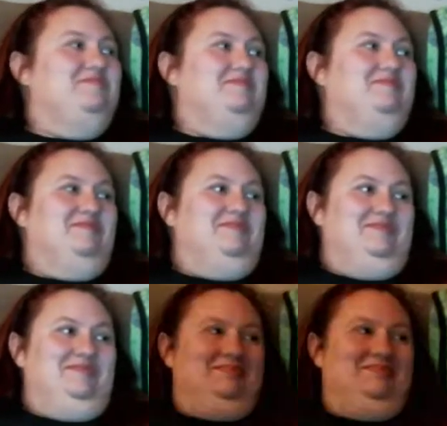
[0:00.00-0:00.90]

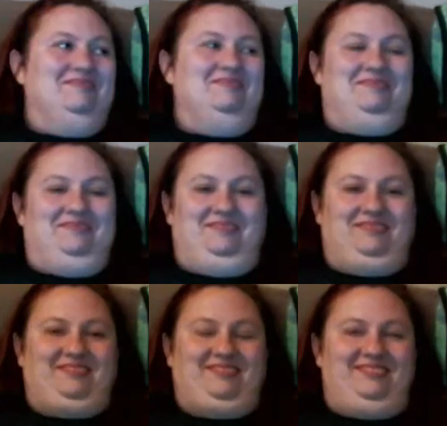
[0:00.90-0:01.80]

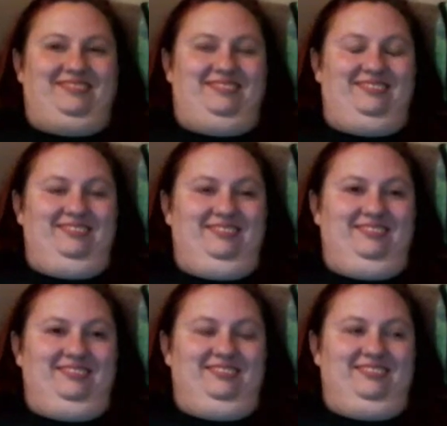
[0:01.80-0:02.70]

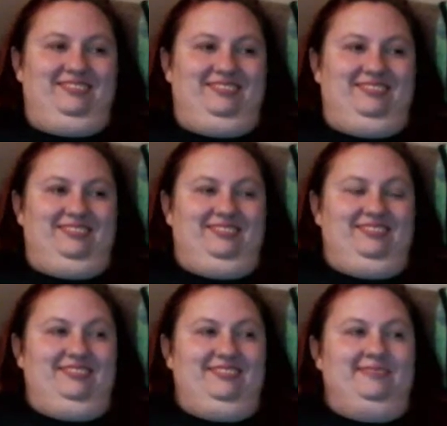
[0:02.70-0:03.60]

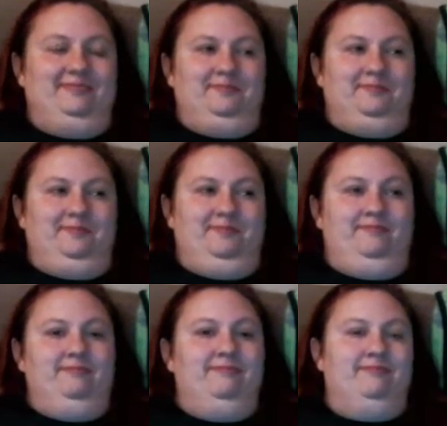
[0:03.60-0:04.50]

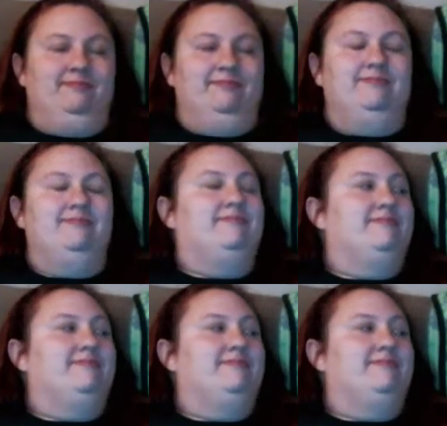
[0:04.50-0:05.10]
The person shown says nothing.